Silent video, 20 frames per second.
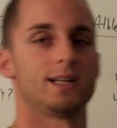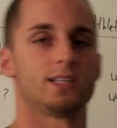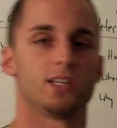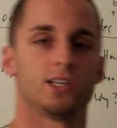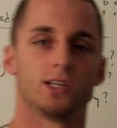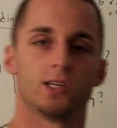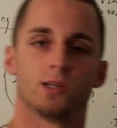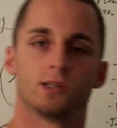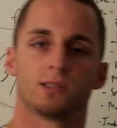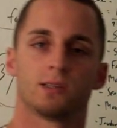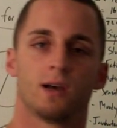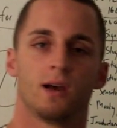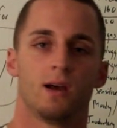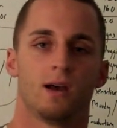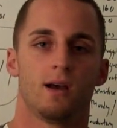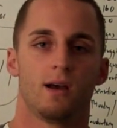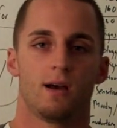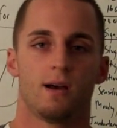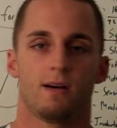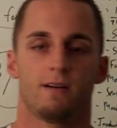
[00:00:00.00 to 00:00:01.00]
to use
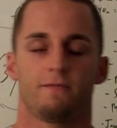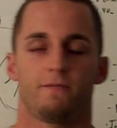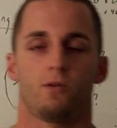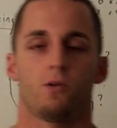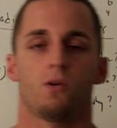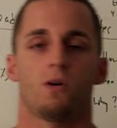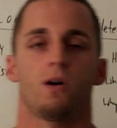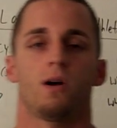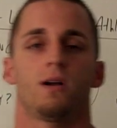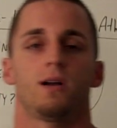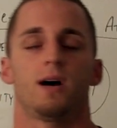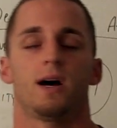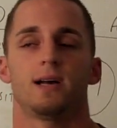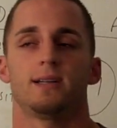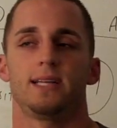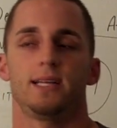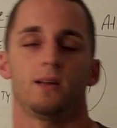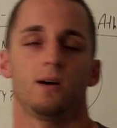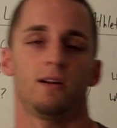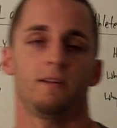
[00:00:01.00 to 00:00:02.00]
for
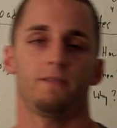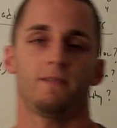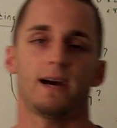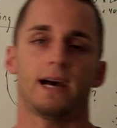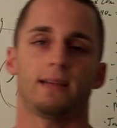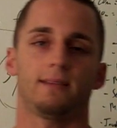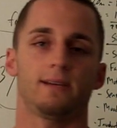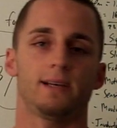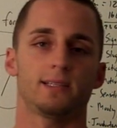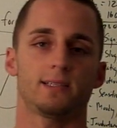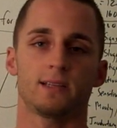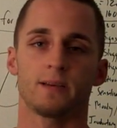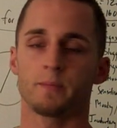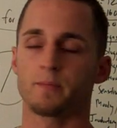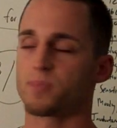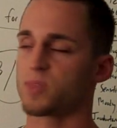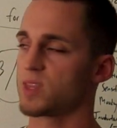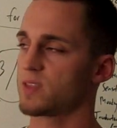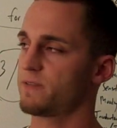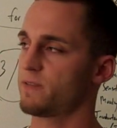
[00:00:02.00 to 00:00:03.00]
deloading for athletes